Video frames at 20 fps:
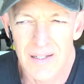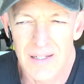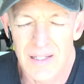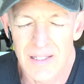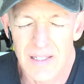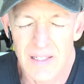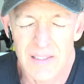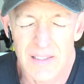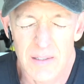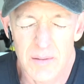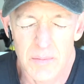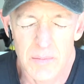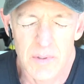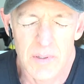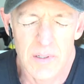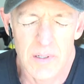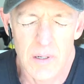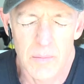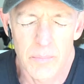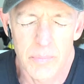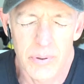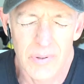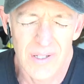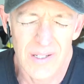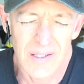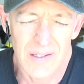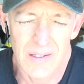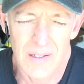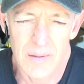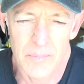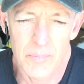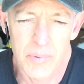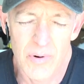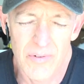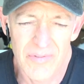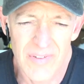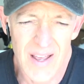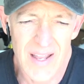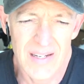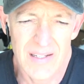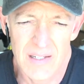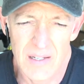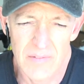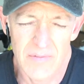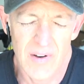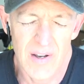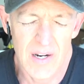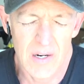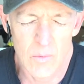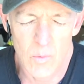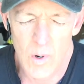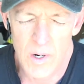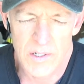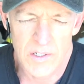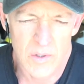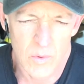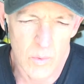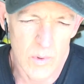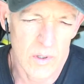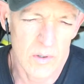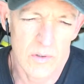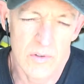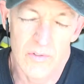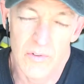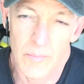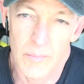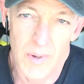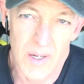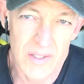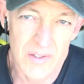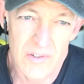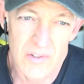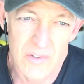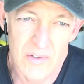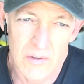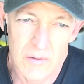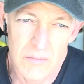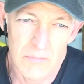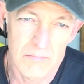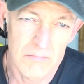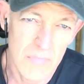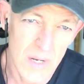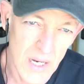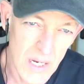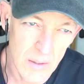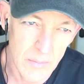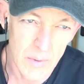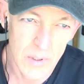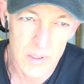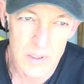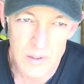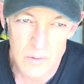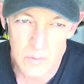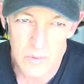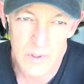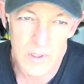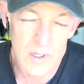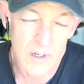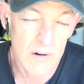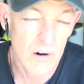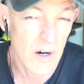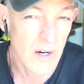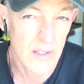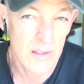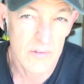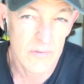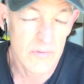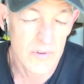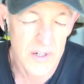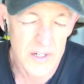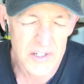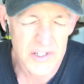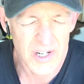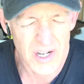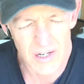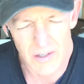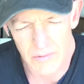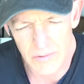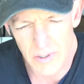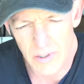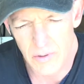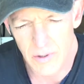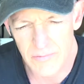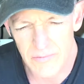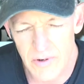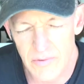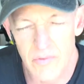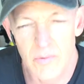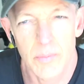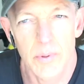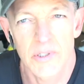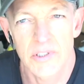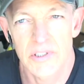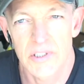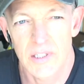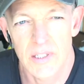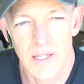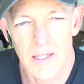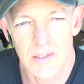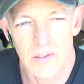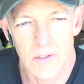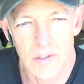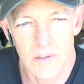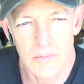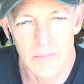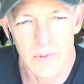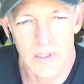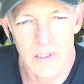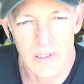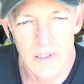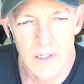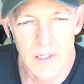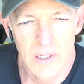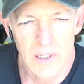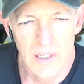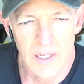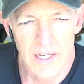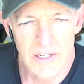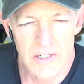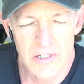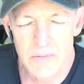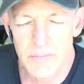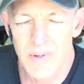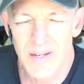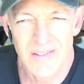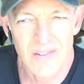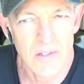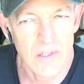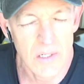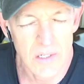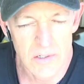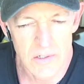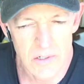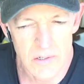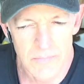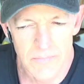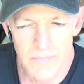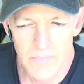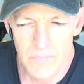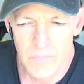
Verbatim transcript: it doesn't completely prevent, if I didn't wash the wheels for months, maybe it would degrade the finish. I don't know, I've never pushed it that long, but it just makes it easier.